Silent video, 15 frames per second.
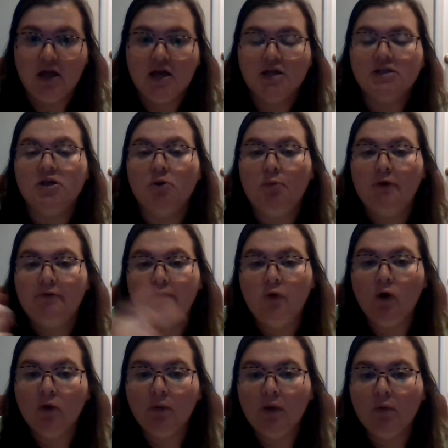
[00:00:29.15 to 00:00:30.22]
So
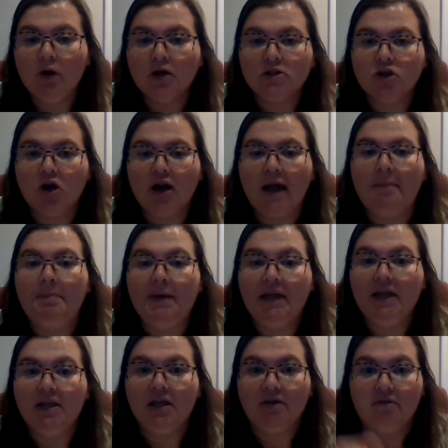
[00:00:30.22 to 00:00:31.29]
before we worked on
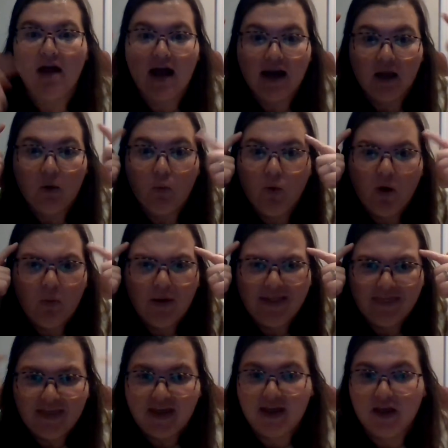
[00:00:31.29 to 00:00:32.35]
opinion writing, what we
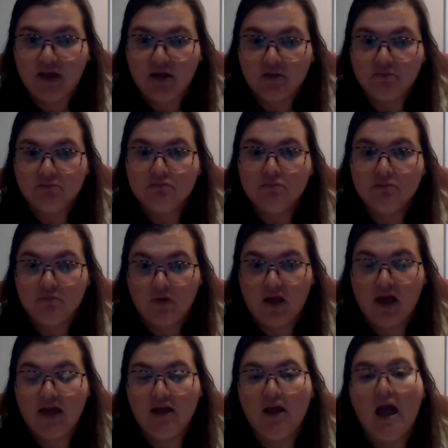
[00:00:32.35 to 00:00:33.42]
think.
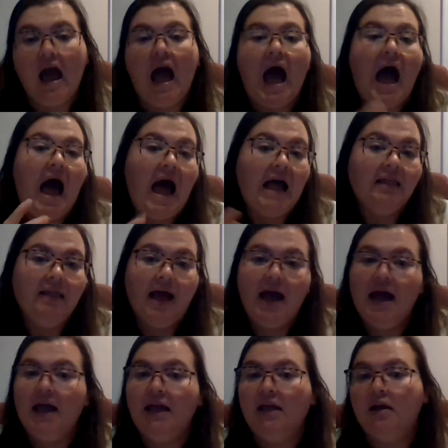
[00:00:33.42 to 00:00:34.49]
Okay? I
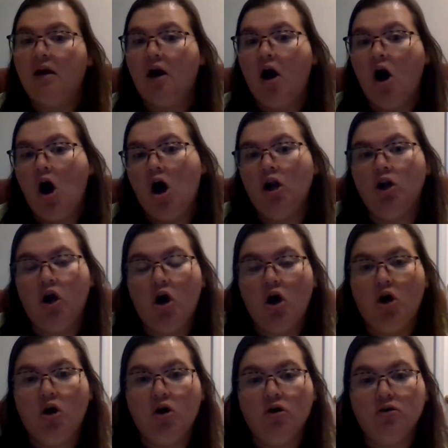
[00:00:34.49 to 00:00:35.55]
like hot
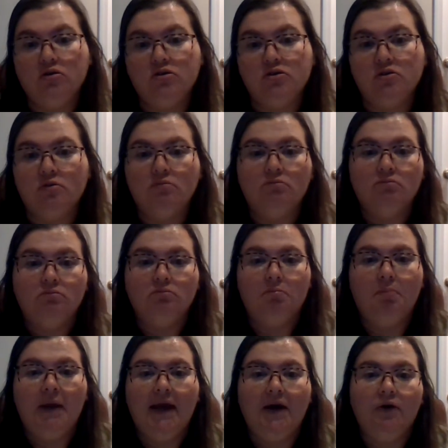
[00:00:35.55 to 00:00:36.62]
dogs
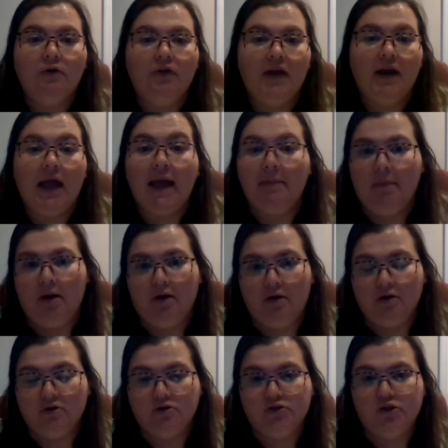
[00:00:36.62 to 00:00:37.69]
better than
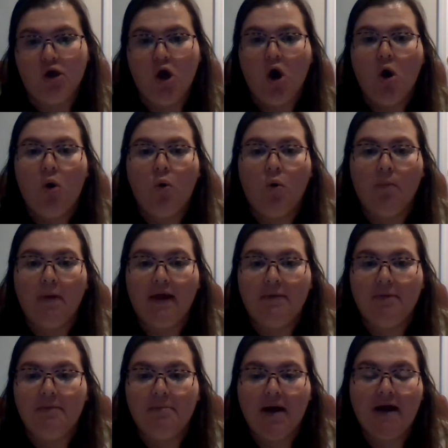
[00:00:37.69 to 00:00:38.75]
hamburgers. Or
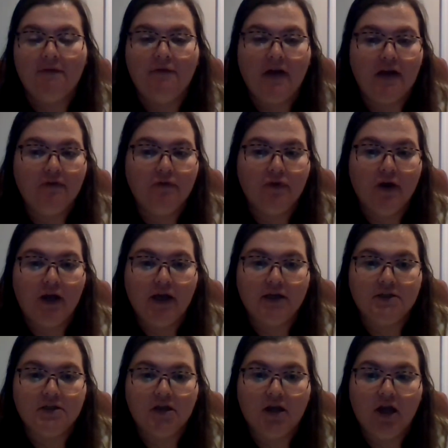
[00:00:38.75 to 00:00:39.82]
maybe my
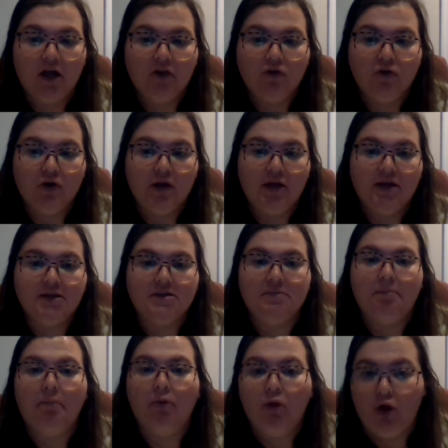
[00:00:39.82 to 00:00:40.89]
favorite color is
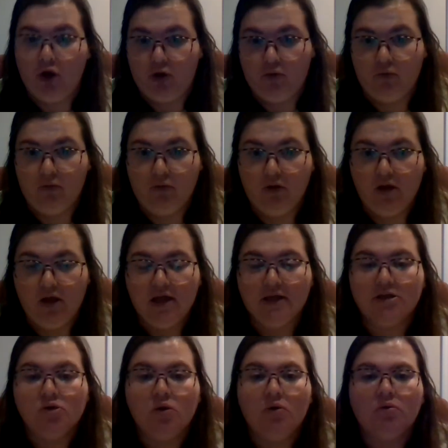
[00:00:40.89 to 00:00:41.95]
blue.
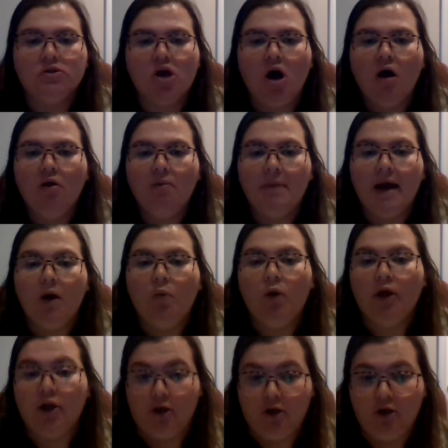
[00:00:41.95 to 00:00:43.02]
So it was all about
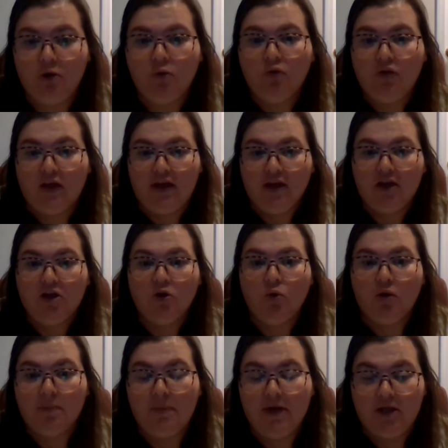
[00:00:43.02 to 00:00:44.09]
what you think,
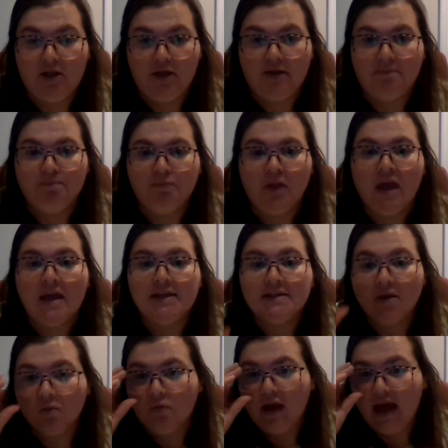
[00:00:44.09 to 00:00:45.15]
your opinion.
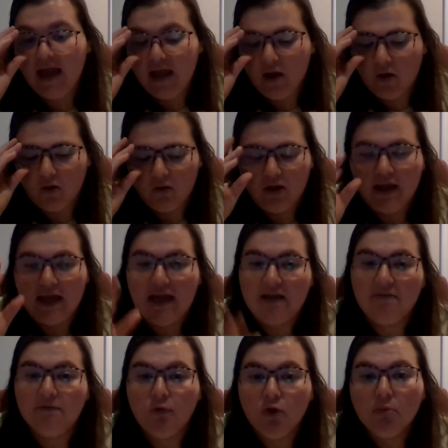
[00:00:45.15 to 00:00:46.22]
So now,
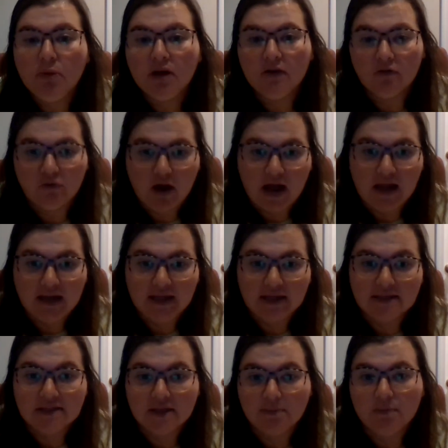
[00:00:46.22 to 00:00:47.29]
informative writing
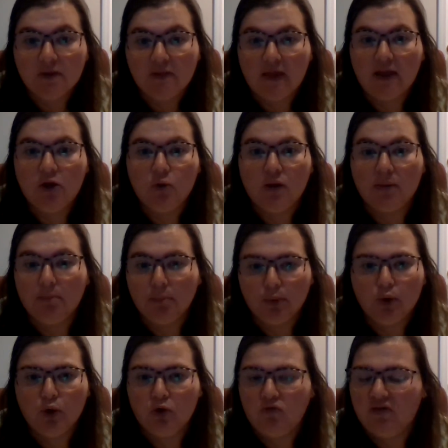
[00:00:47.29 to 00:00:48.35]
is something that you can
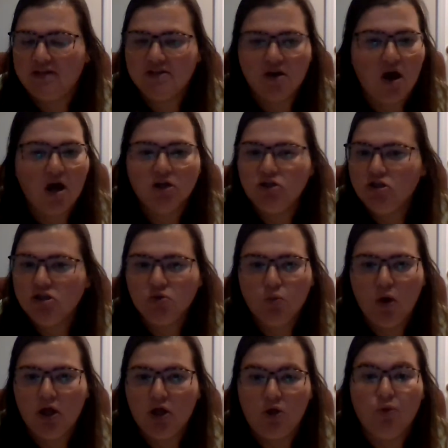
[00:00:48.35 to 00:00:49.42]
prove. It's not just
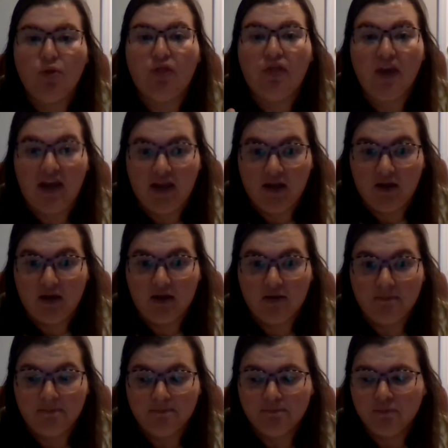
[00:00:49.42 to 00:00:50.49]
what you think.
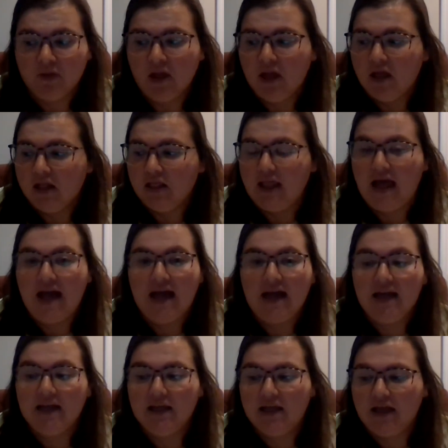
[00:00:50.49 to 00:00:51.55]

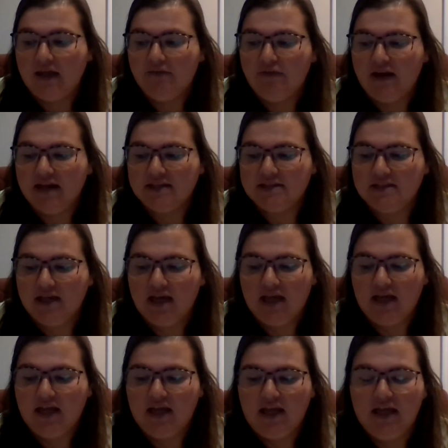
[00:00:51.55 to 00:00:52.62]
Like if I
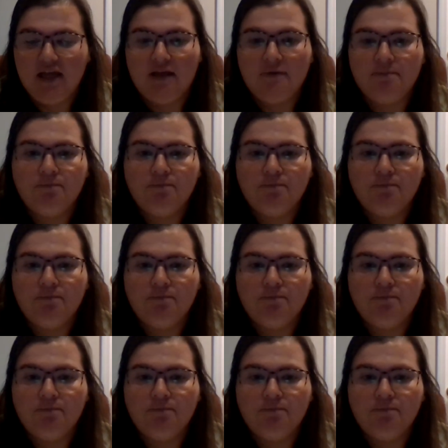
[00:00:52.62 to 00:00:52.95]
say,